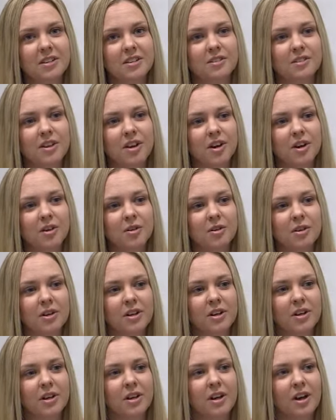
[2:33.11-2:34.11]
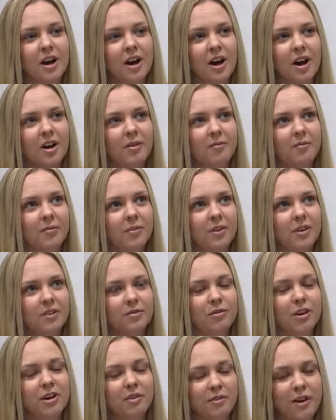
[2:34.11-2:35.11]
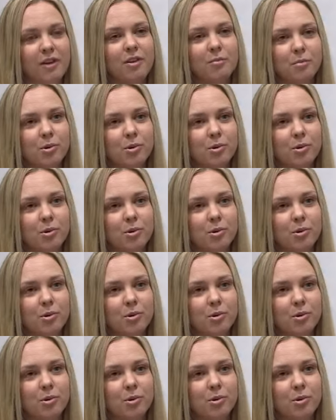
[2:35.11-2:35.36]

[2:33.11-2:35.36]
So it's very